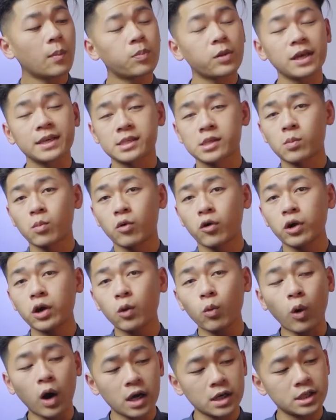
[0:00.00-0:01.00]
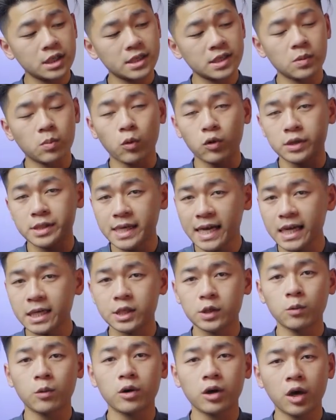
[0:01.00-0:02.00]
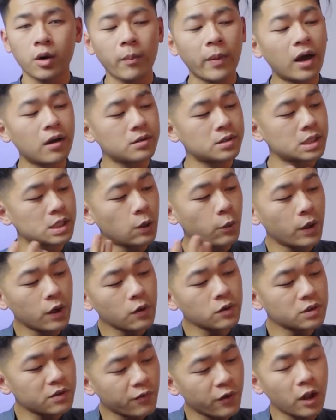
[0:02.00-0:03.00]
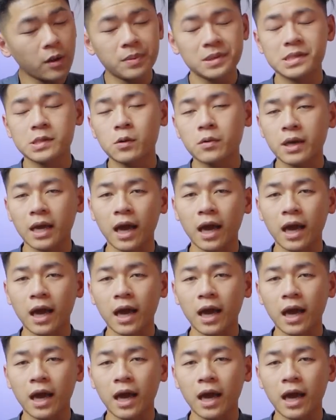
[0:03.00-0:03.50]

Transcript: And plus, the more you wash this, the more texture will come out, so it'll develop its own